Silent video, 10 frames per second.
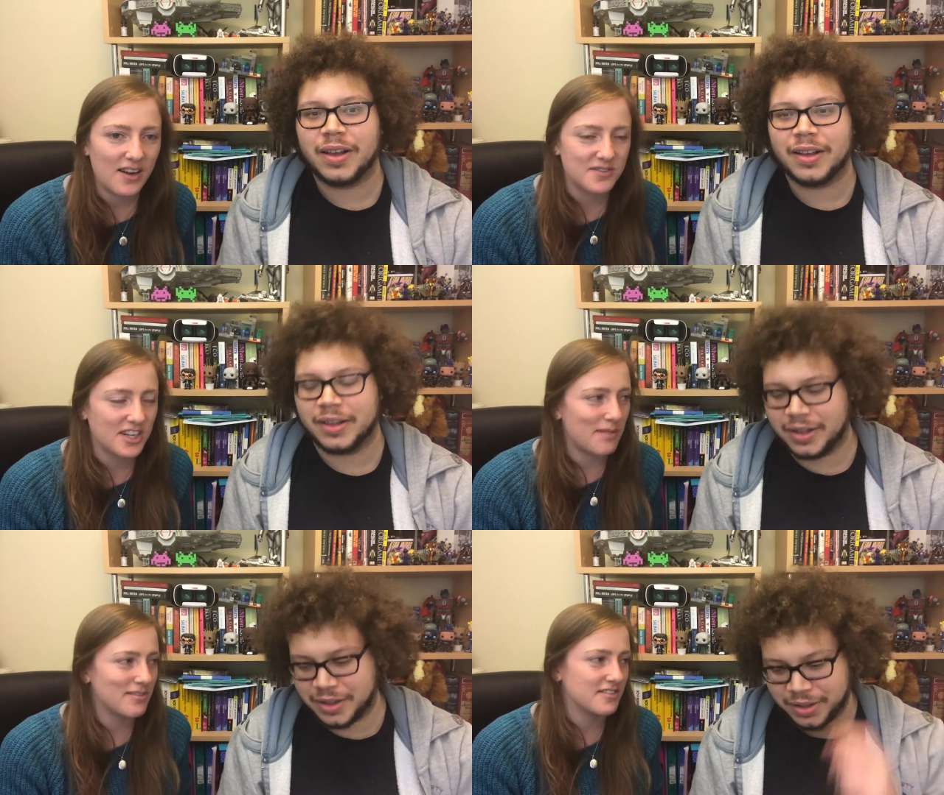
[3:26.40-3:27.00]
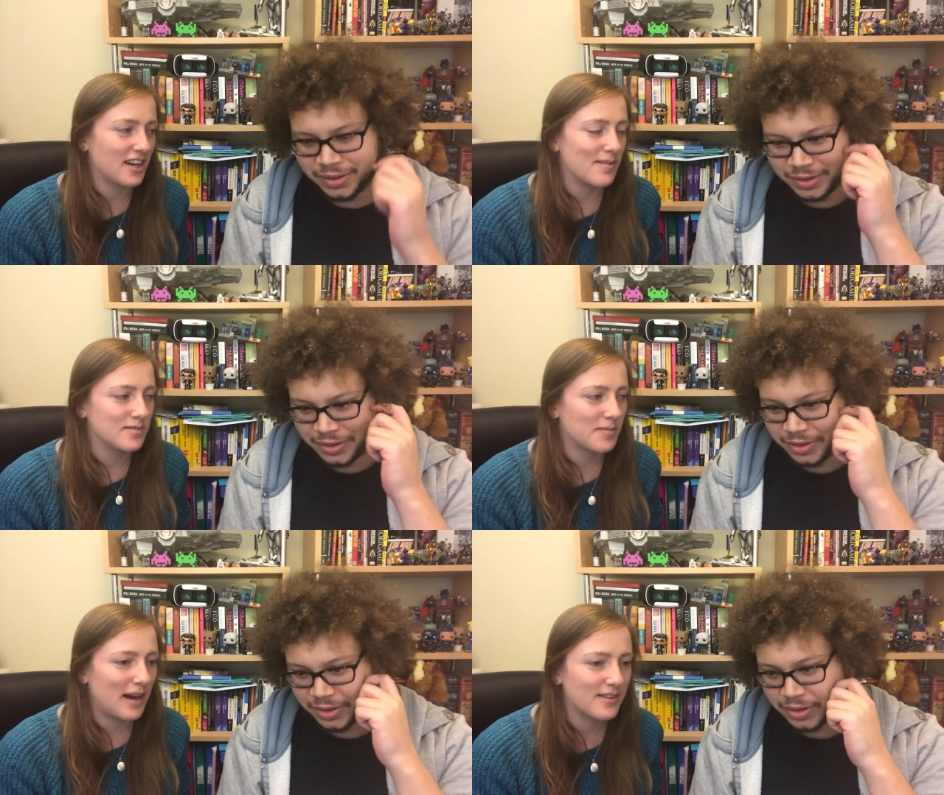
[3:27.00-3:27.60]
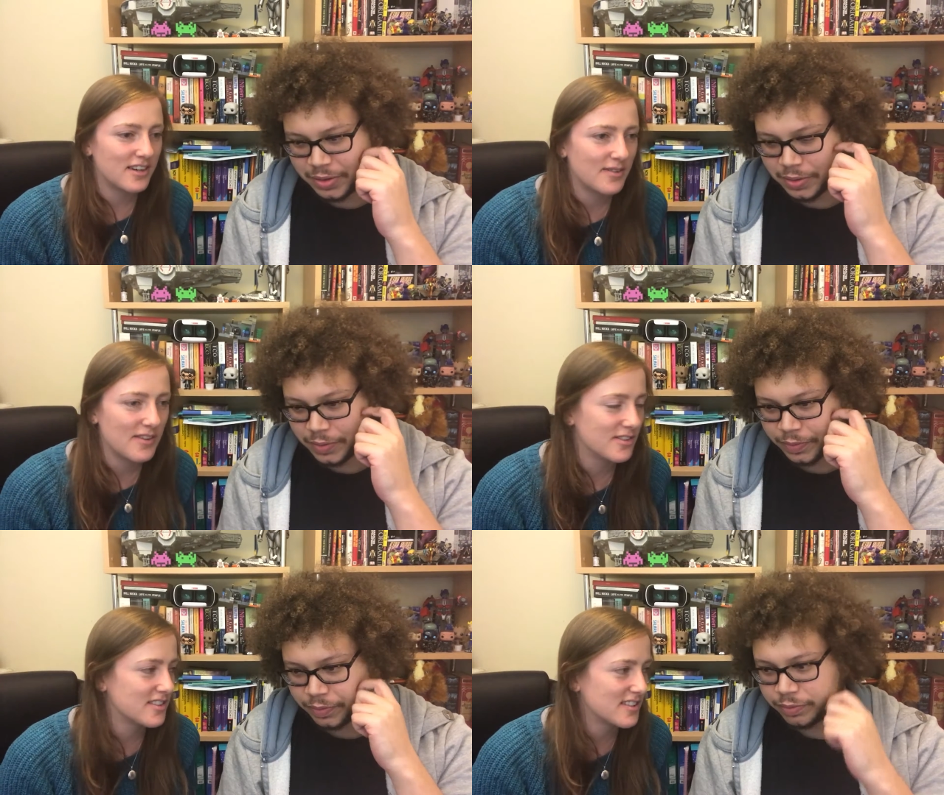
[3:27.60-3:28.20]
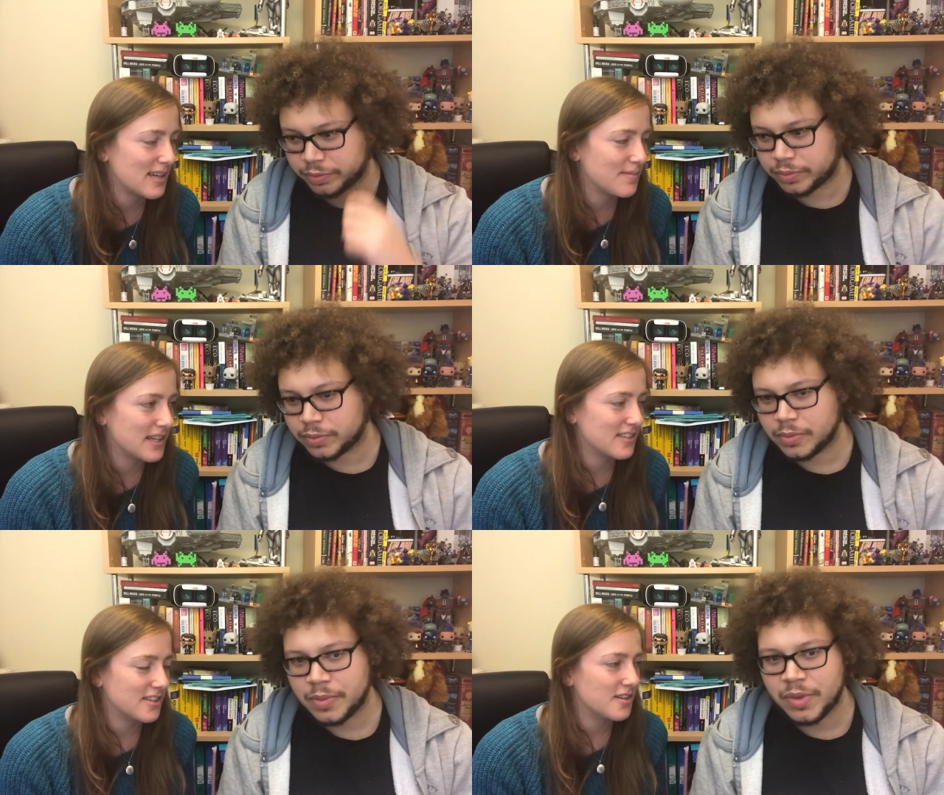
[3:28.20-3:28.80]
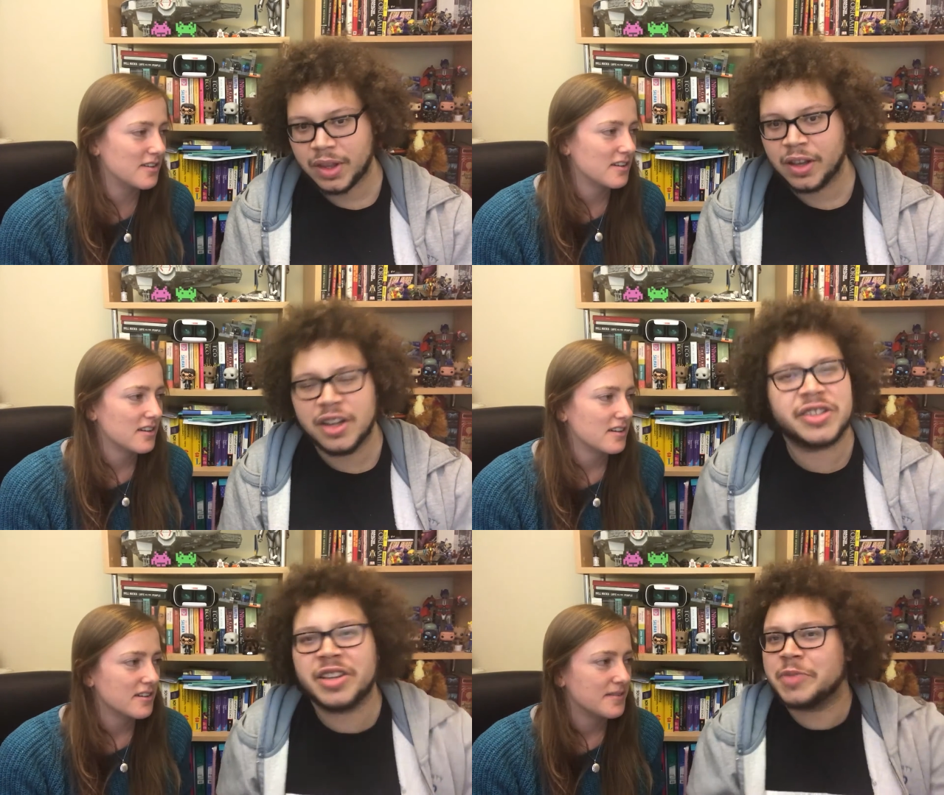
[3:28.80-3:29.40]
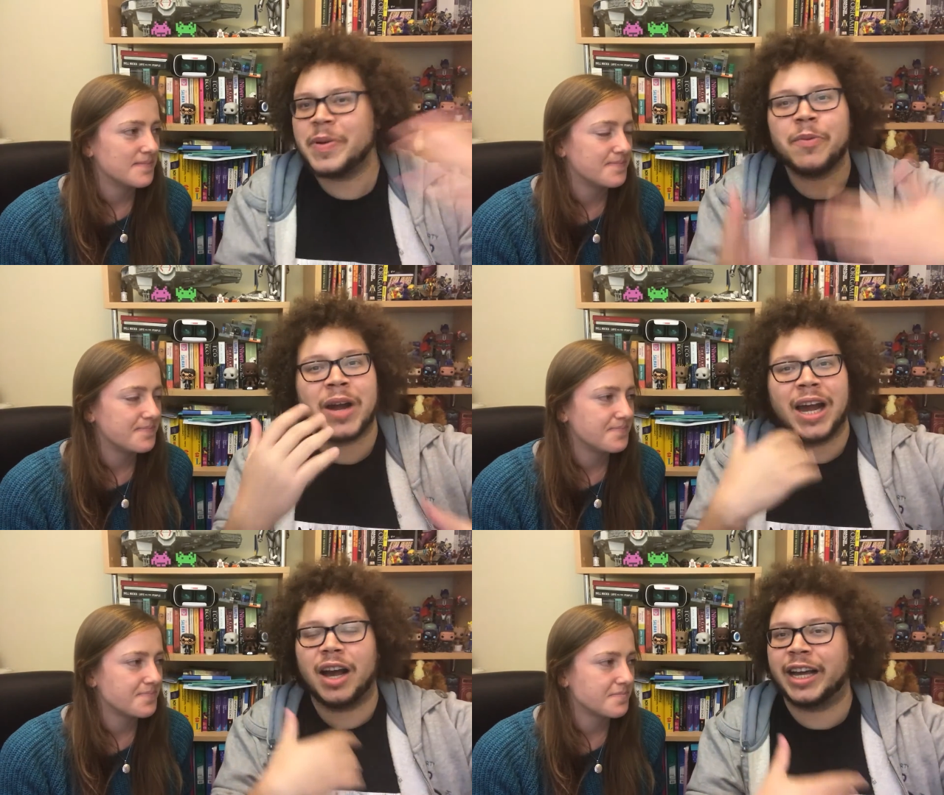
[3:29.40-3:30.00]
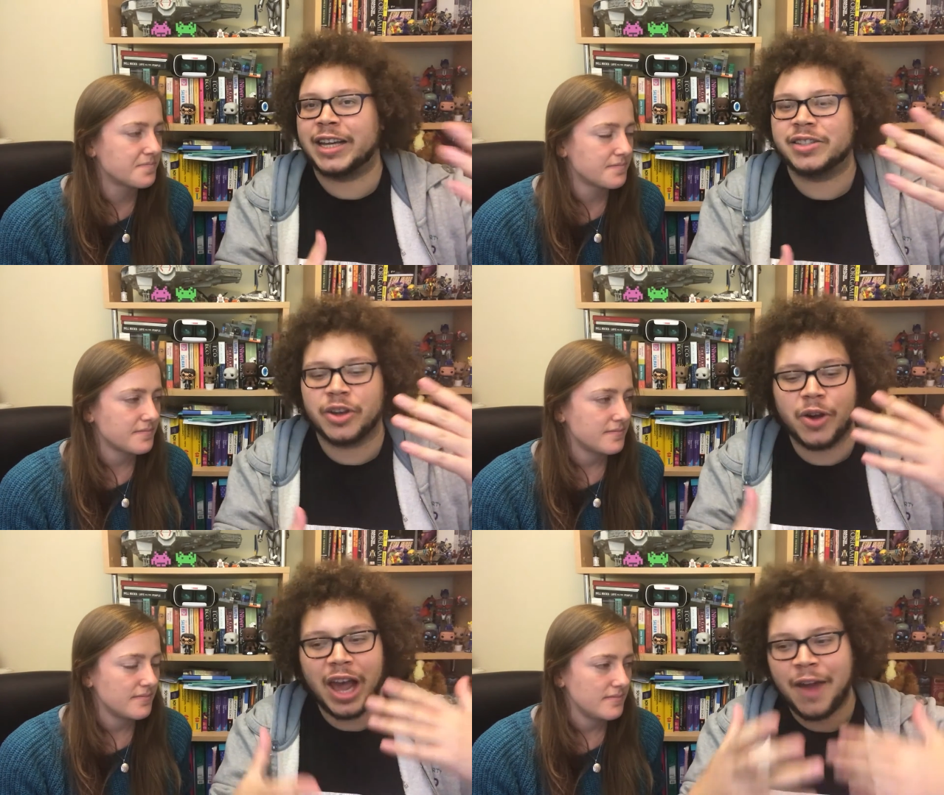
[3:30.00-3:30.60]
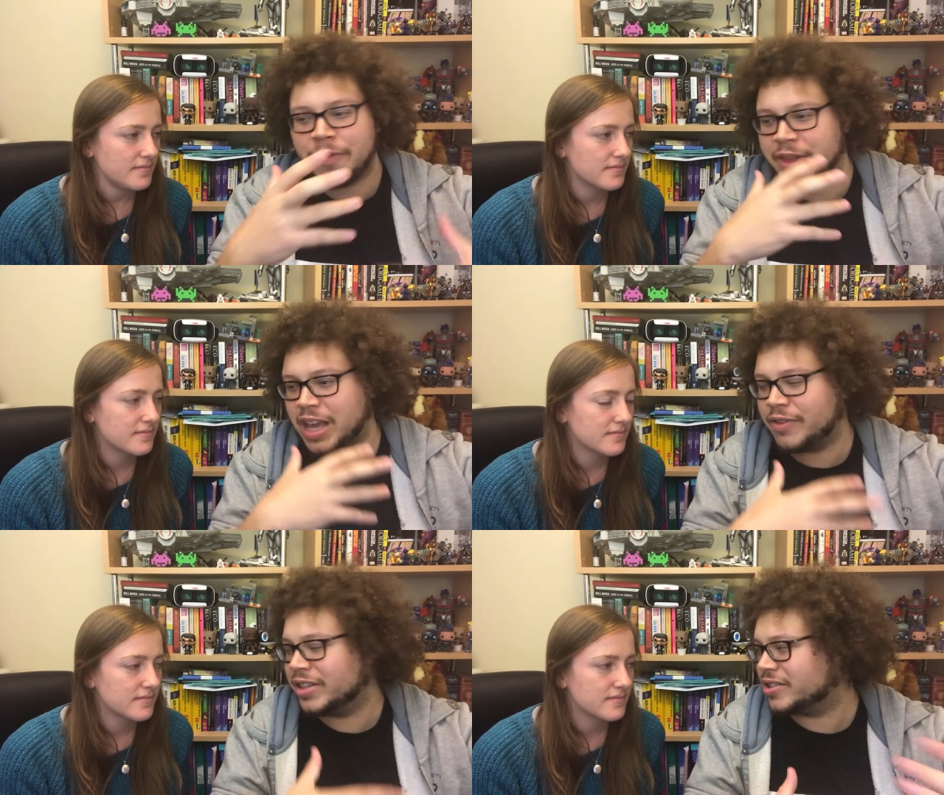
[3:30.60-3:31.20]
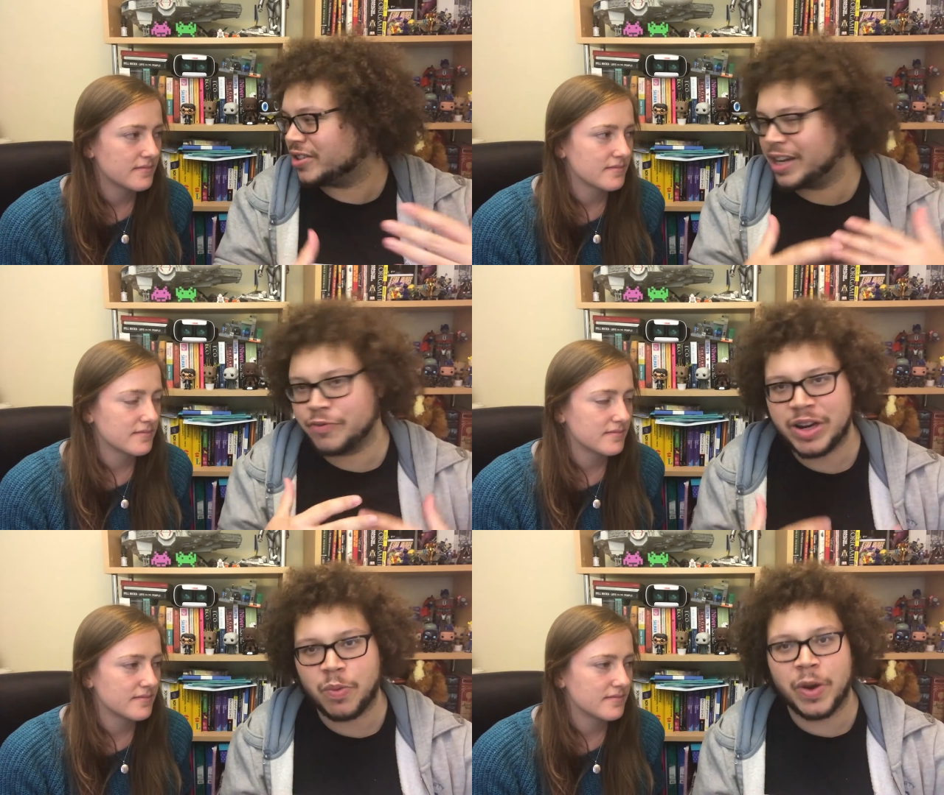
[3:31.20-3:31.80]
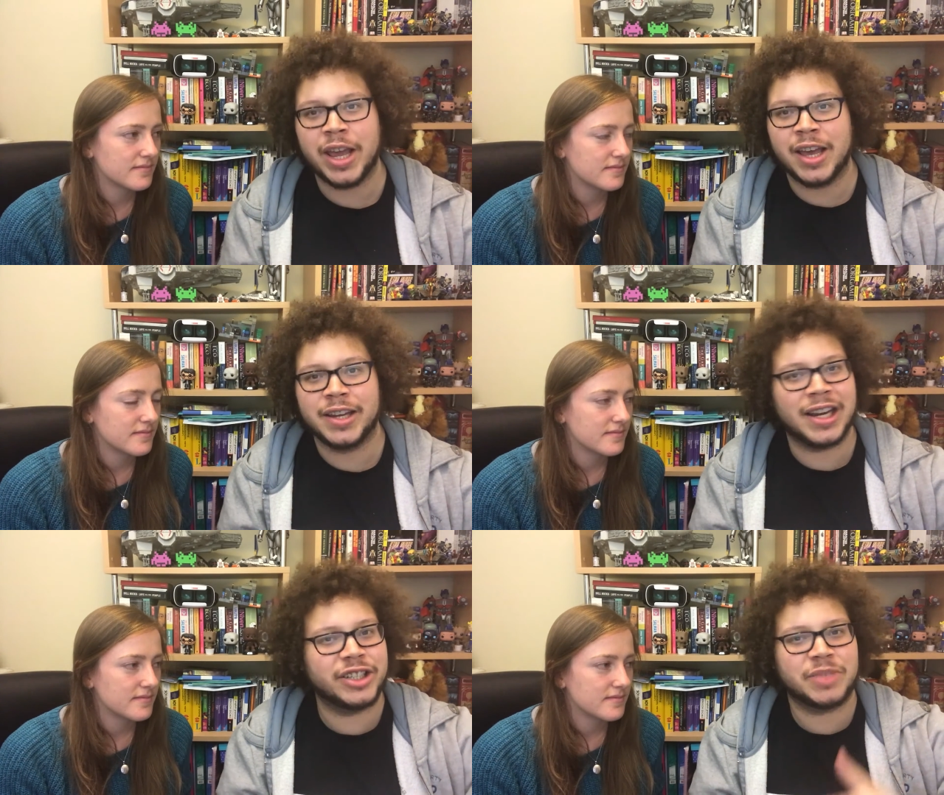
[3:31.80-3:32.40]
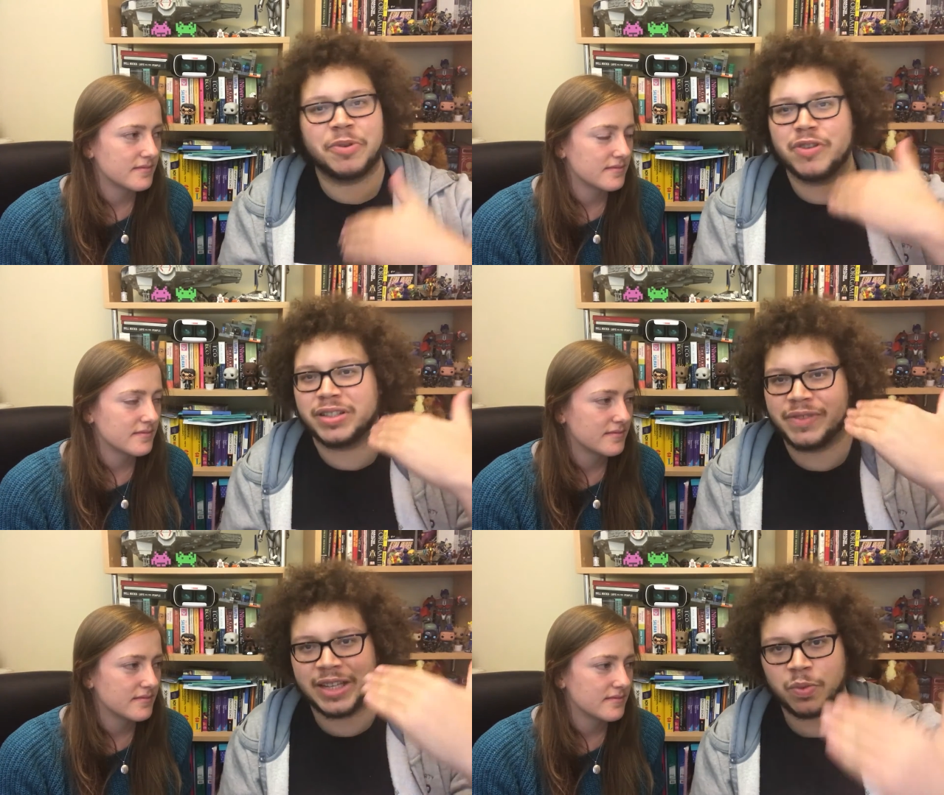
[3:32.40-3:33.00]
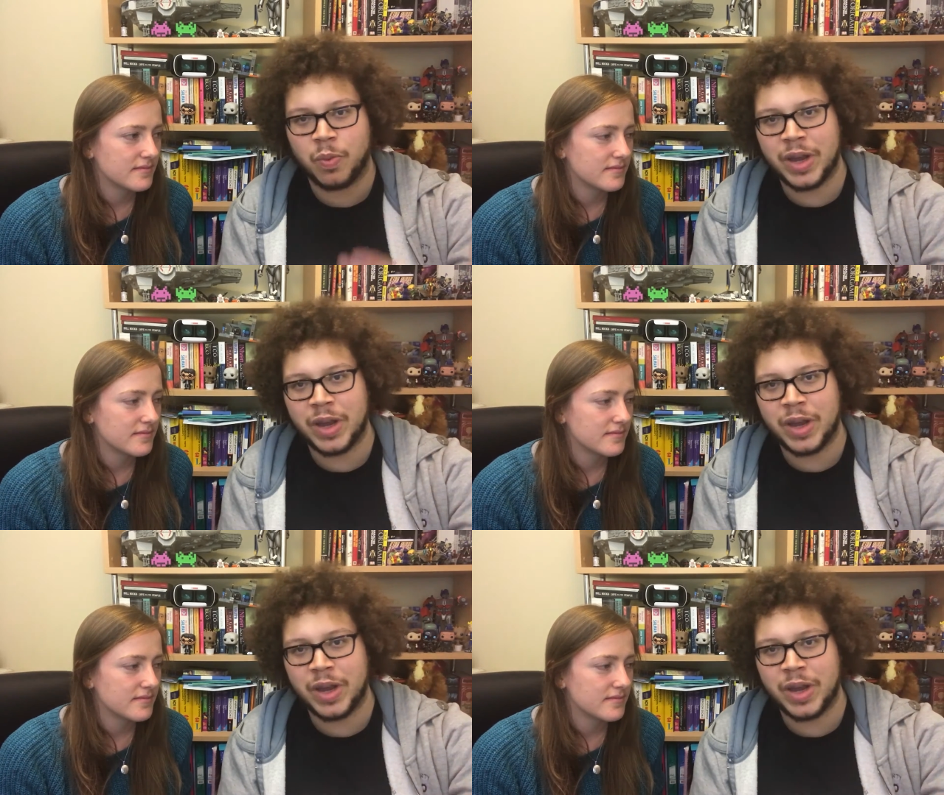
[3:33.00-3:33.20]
Speaker 1: I laughed a couple of times, but I don't know whether it was the same bit as you.
Speaker 2: So there's a bit where, okay, so everything, everything starts getting really weird, and it just progressively